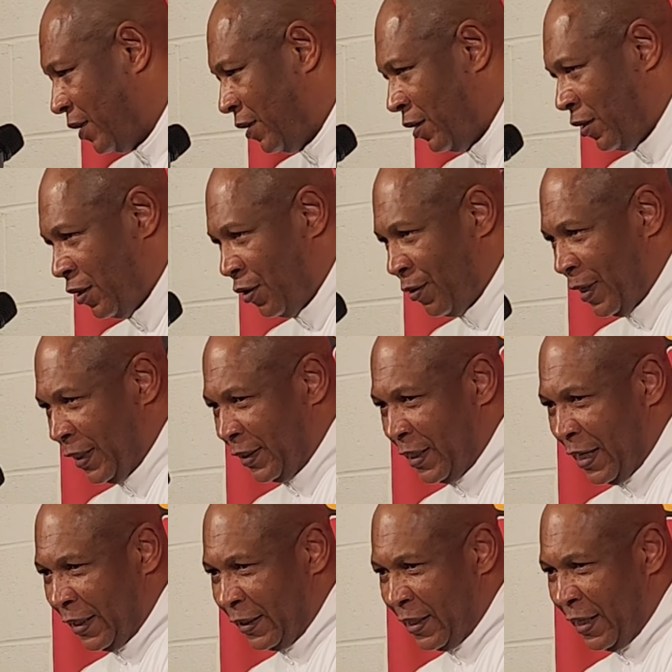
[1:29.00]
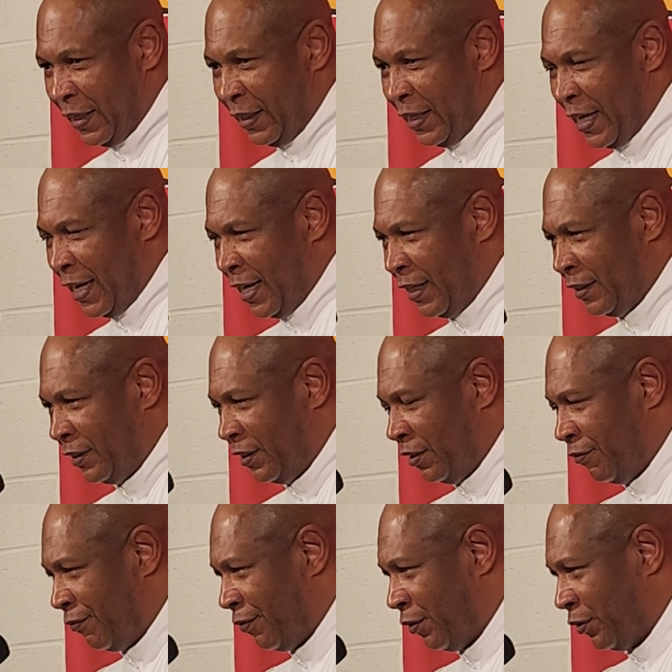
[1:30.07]
You know, I think guys in
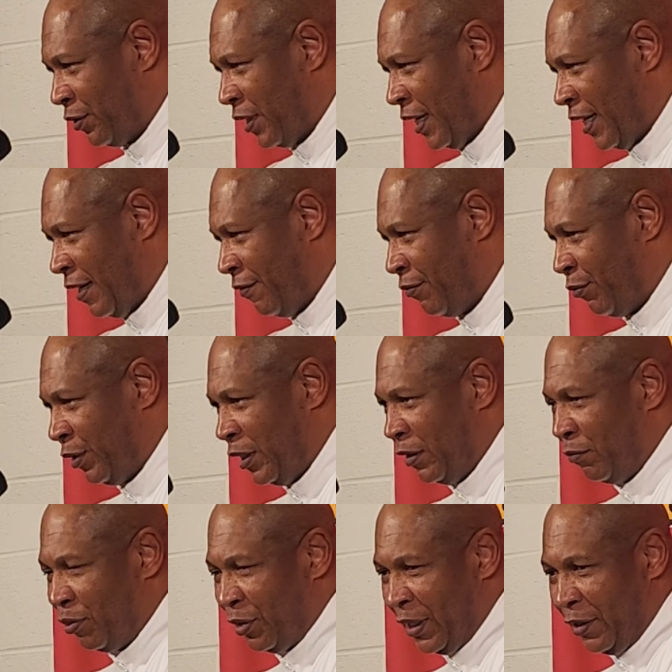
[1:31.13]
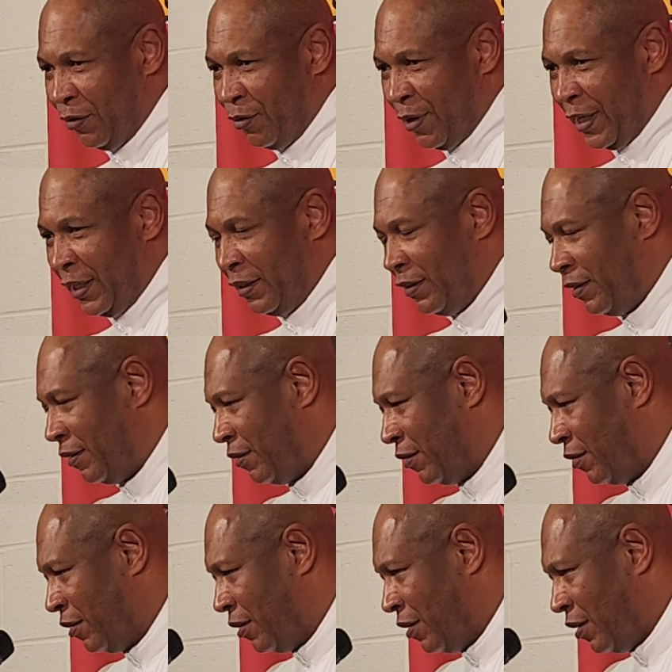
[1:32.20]
the first half, we didn't play great,
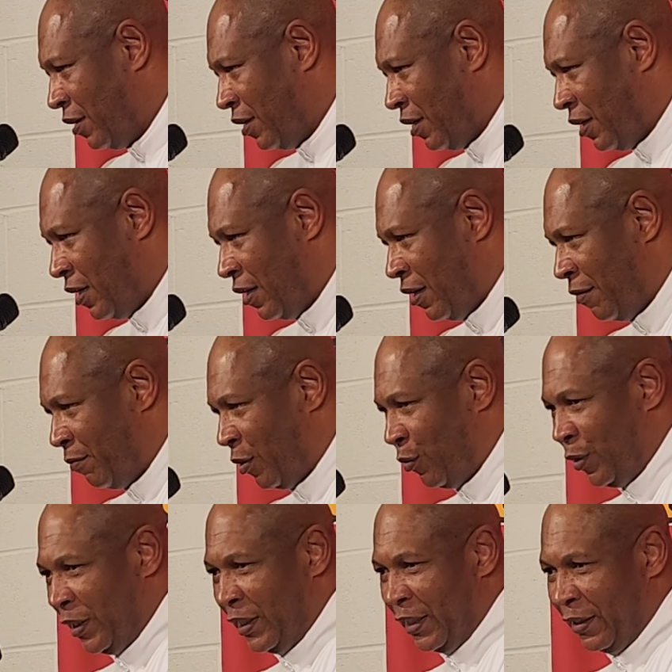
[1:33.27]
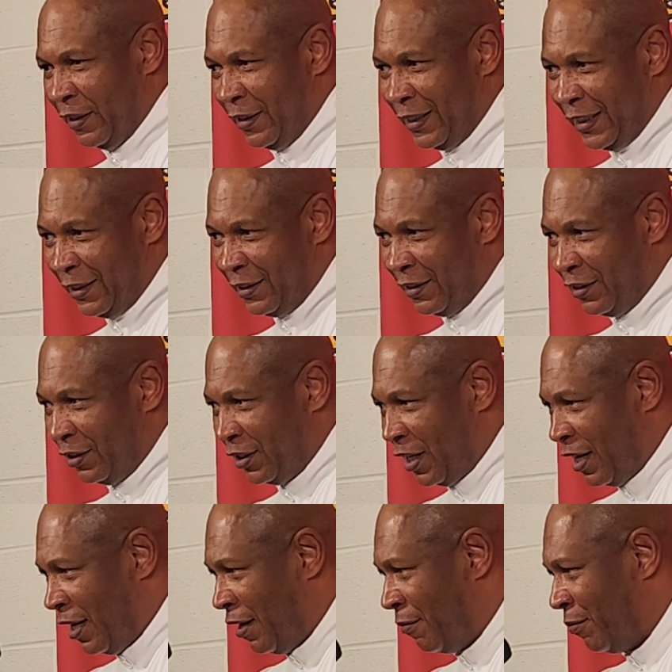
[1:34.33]
but we did a decent
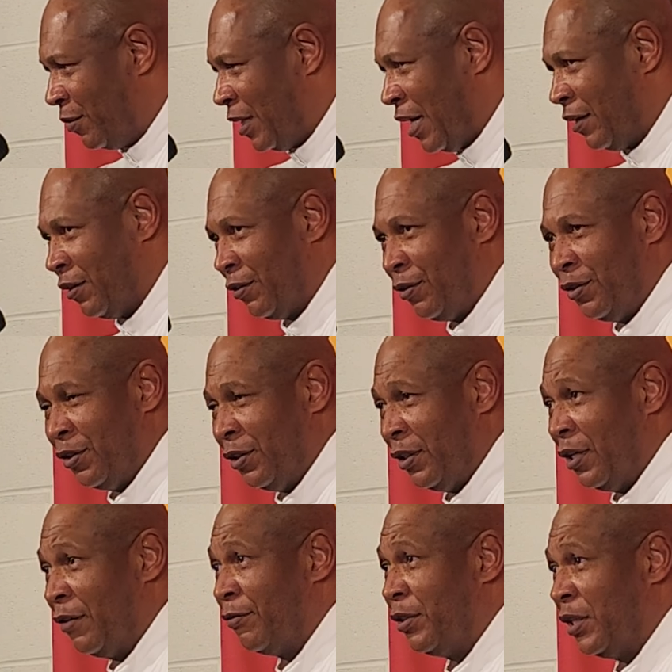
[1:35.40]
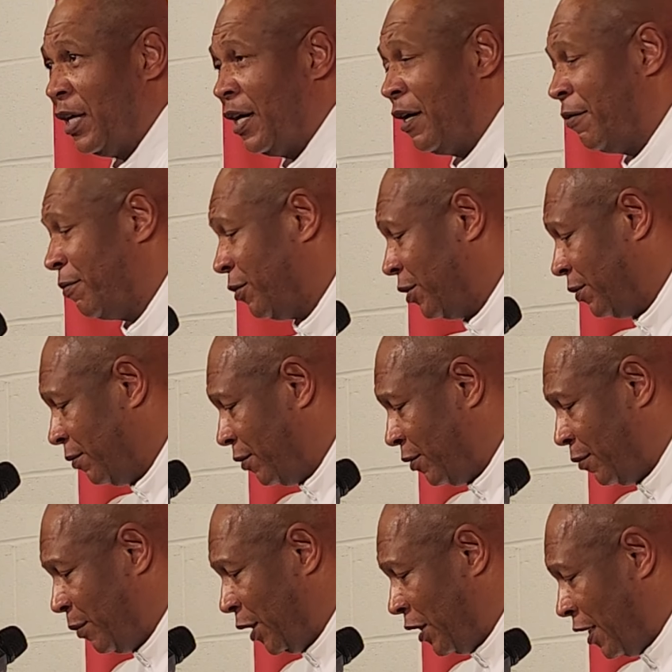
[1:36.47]
job, not a good enough job, to
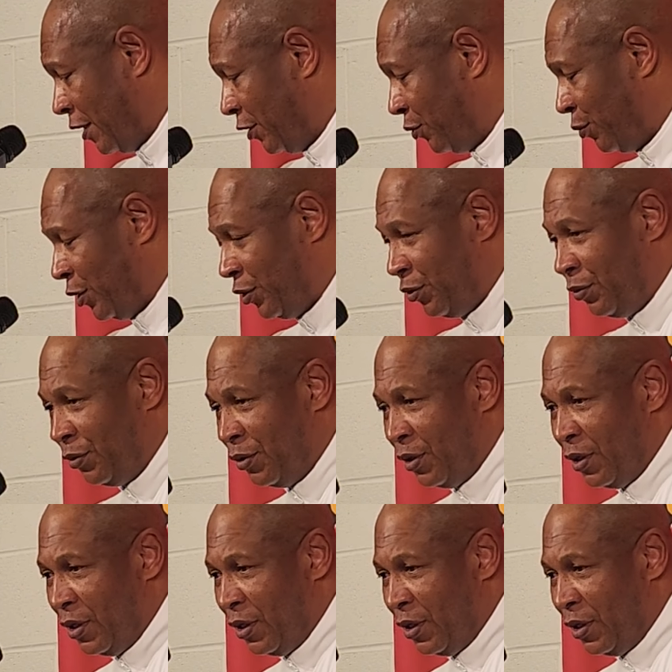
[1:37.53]
be honest with you.